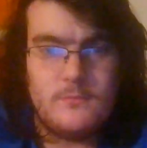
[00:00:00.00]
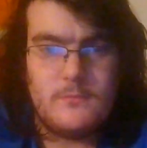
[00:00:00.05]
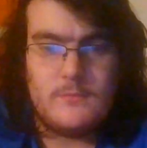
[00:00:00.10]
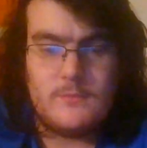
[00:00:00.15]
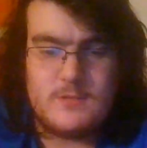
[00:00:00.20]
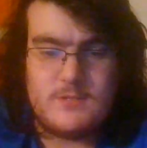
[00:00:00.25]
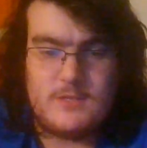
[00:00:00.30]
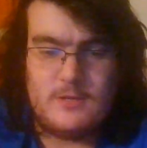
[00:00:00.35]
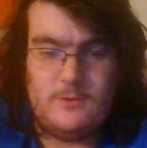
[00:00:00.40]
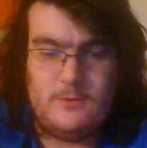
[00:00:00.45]

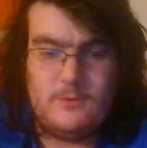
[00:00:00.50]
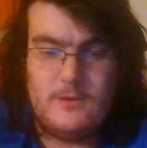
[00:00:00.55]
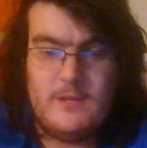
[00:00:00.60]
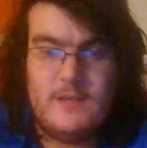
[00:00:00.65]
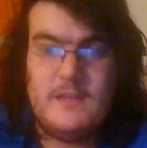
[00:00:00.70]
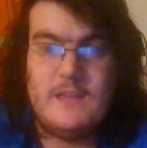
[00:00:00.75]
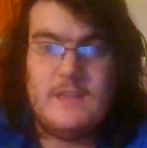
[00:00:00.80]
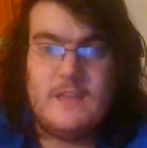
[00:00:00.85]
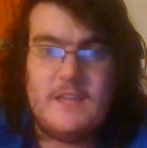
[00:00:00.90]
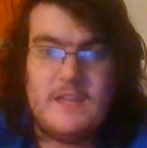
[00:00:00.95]
So
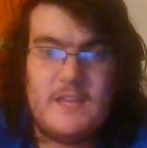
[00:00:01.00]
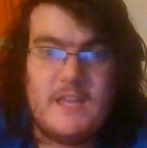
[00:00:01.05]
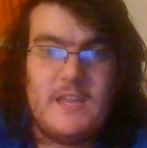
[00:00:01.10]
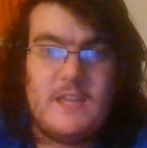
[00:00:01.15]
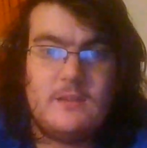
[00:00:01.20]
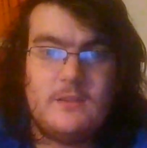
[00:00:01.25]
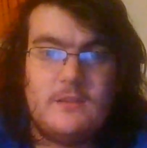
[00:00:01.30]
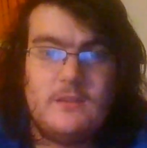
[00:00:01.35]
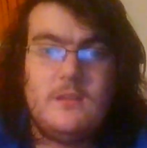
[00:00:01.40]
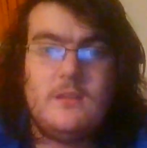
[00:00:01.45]

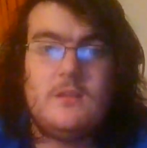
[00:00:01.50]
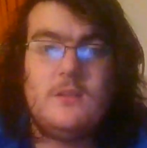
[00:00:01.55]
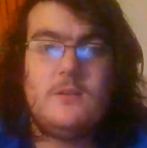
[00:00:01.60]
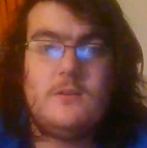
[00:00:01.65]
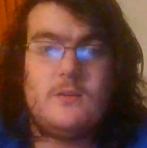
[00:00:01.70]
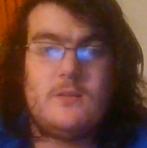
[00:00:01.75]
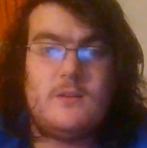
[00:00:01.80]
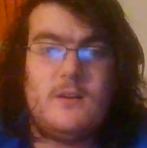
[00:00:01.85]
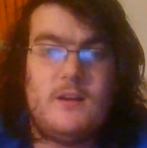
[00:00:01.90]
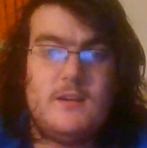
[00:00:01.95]
heat
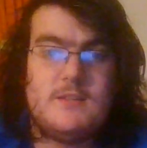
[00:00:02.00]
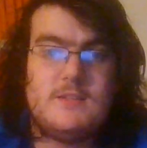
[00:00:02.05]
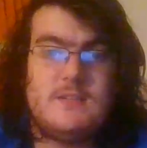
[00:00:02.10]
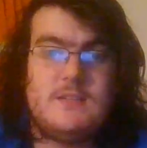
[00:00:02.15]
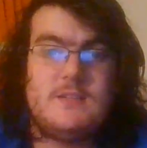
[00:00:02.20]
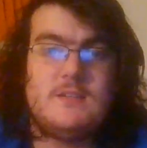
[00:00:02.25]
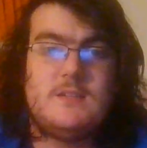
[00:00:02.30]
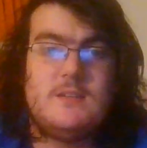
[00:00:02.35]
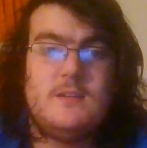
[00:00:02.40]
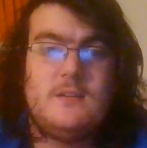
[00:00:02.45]

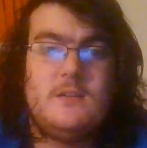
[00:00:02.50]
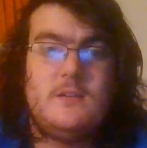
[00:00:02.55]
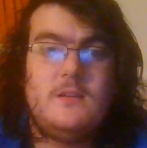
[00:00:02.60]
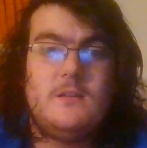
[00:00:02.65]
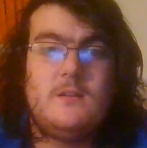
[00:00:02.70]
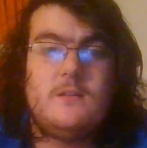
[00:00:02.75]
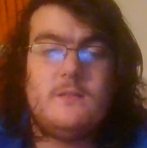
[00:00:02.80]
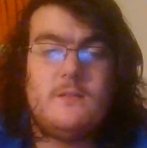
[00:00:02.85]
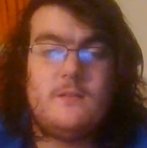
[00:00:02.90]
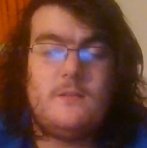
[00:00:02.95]
causes
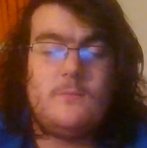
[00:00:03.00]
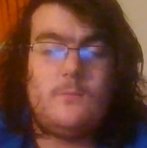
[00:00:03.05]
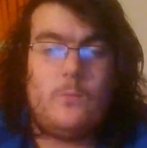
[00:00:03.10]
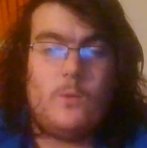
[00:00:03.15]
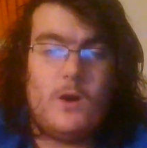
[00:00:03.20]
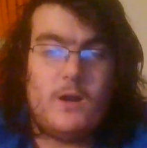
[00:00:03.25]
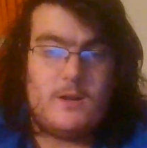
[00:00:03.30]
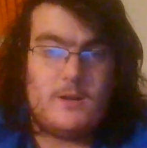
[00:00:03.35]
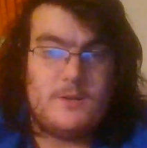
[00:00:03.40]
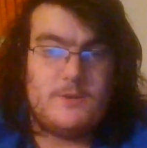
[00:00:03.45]

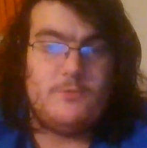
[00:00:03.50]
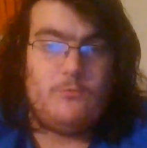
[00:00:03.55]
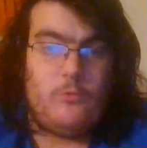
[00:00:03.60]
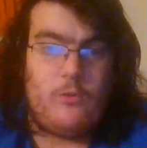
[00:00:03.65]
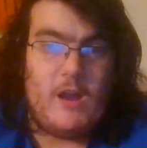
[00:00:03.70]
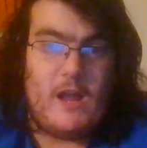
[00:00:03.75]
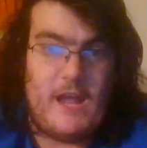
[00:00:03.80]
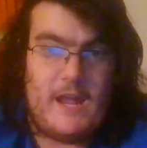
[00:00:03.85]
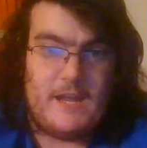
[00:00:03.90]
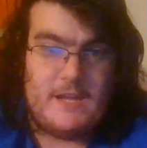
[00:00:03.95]
water to
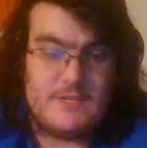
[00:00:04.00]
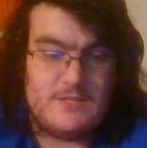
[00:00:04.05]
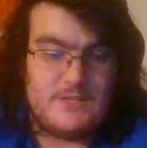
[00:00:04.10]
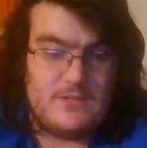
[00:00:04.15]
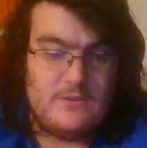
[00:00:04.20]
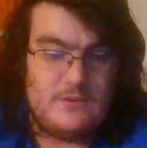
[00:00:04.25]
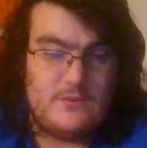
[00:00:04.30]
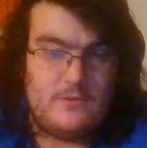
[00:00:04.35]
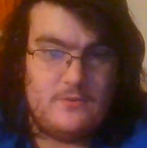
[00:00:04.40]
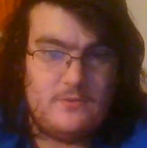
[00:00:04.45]
rise.
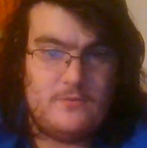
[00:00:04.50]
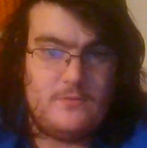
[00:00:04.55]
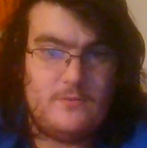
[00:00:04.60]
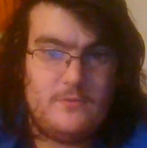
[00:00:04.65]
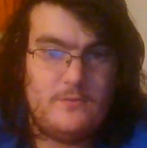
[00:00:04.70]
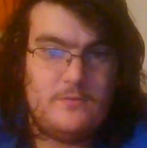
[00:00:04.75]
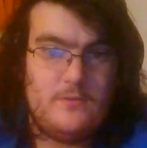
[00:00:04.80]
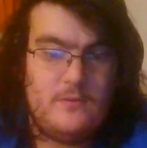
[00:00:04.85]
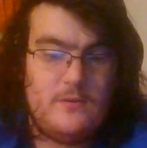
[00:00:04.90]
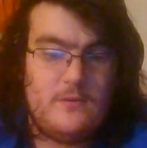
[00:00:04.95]

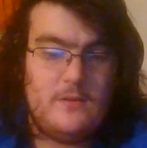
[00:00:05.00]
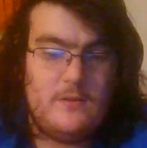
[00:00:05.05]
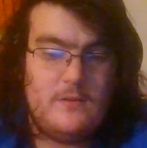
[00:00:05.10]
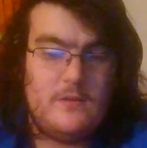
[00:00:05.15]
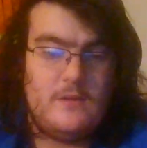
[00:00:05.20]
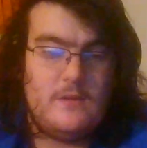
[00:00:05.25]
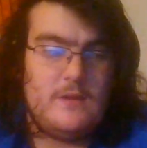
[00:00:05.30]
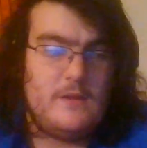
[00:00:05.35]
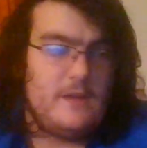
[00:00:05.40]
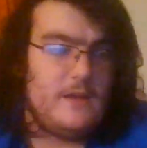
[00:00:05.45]

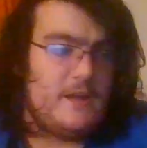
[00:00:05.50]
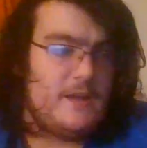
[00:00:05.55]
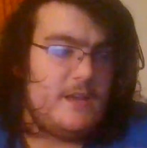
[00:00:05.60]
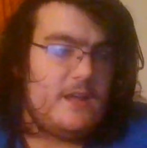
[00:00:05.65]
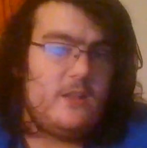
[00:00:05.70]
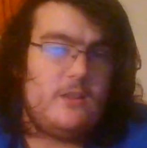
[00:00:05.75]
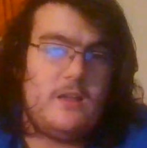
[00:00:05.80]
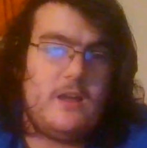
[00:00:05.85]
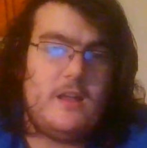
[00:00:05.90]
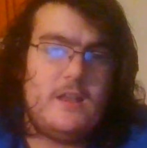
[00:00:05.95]
And
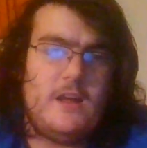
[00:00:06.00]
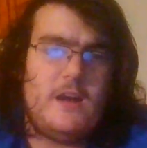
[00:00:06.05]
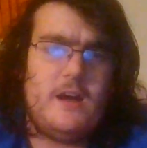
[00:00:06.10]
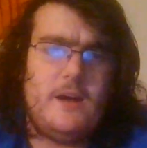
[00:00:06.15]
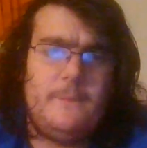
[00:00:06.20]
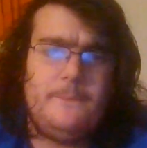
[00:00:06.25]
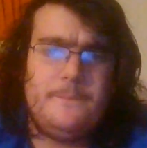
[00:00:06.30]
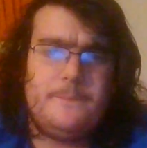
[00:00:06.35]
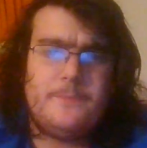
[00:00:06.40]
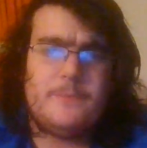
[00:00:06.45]
now,
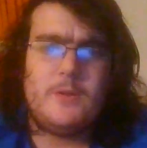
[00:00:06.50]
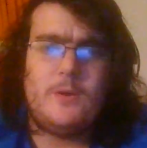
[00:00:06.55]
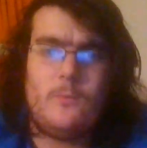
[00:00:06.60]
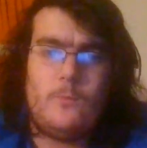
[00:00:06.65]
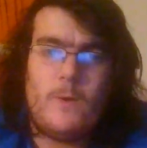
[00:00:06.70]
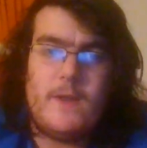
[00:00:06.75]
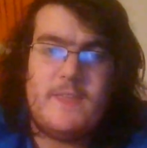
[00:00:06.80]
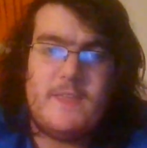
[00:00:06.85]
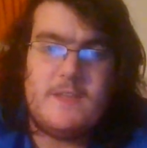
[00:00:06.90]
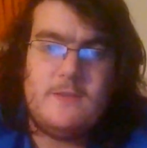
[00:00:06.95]
a
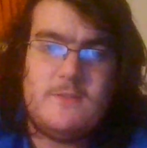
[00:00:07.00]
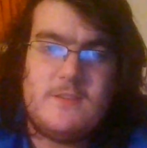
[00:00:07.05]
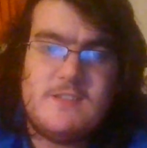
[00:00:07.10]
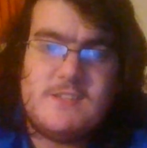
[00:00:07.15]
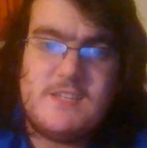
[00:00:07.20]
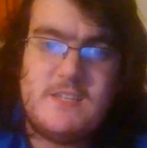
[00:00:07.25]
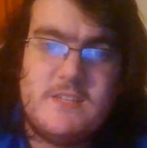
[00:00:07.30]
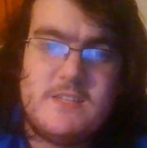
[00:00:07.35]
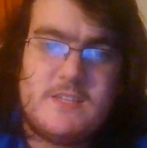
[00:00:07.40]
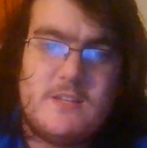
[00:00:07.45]
way that you can
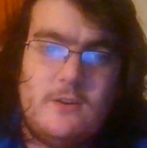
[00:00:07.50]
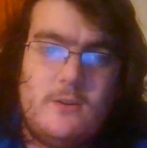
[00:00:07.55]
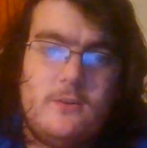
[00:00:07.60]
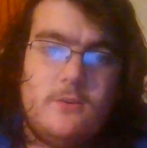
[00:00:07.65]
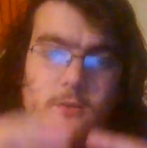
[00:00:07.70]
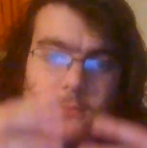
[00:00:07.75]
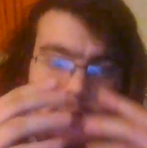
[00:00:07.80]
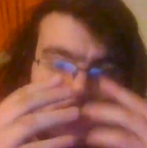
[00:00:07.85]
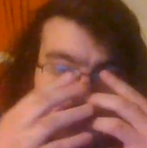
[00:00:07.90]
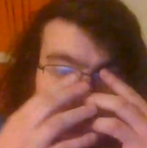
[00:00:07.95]
see this at home is